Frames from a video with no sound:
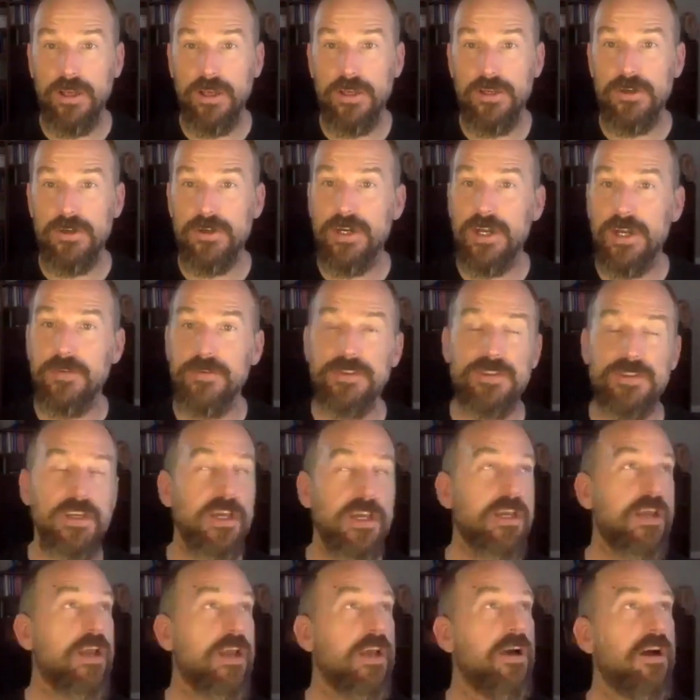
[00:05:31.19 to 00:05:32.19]
You don't have to
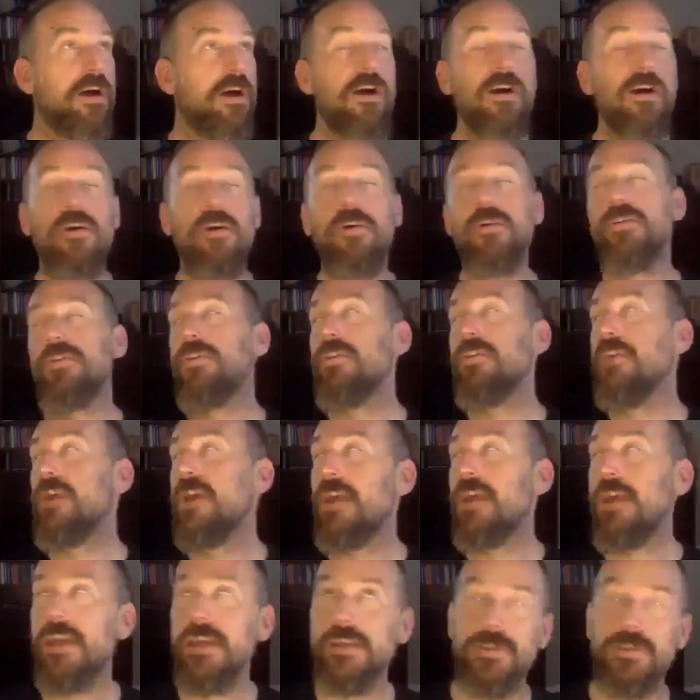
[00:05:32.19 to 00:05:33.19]
say, oh,
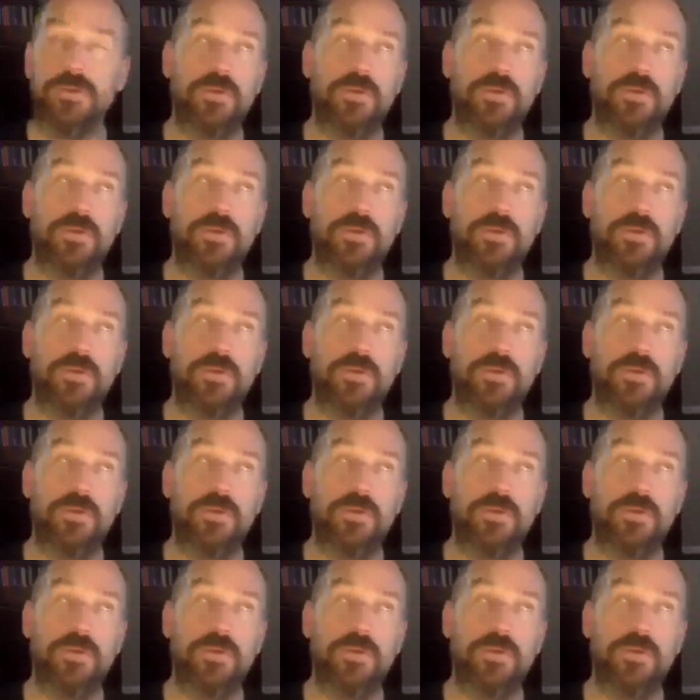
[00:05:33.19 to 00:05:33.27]
thanks.